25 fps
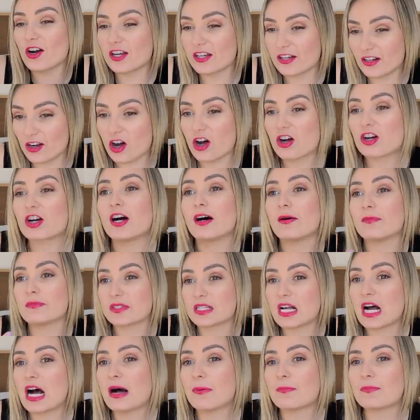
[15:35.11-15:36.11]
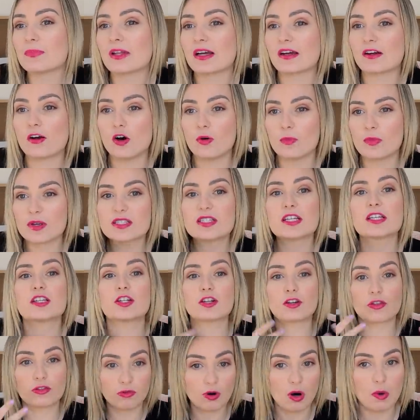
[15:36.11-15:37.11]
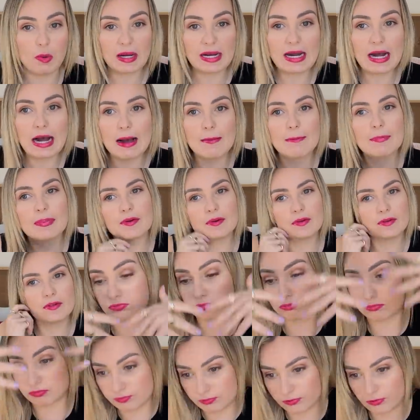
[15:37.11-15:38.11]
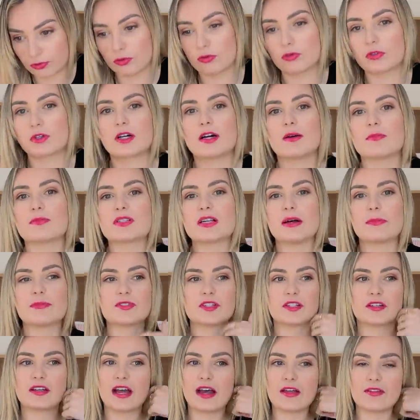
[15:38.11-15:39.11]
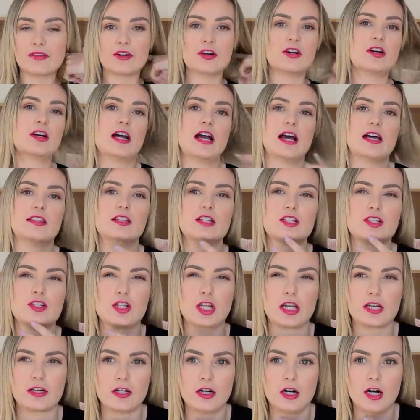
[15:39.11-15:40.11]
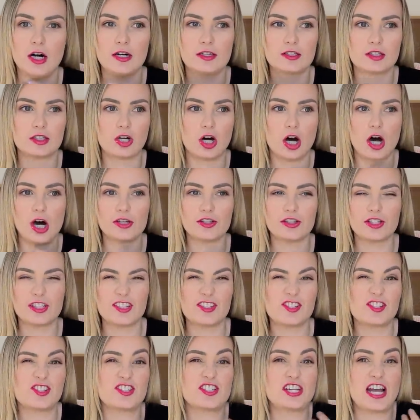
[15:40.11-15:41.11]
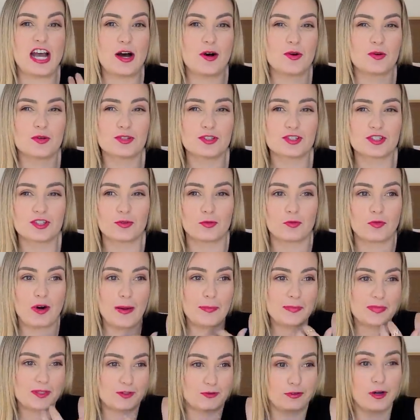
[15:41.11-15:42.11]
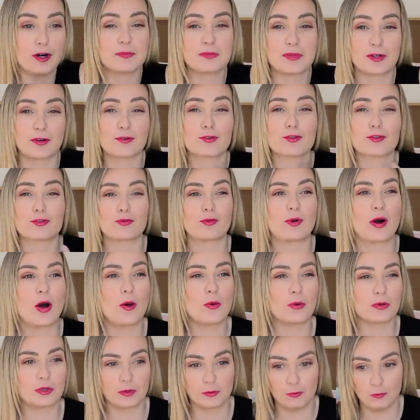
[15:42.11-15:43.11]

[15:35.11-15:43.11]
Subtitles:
It all comes up, like, almost like you're throwing up, comes up together, and this, like, ungodly sound erupts from your throat,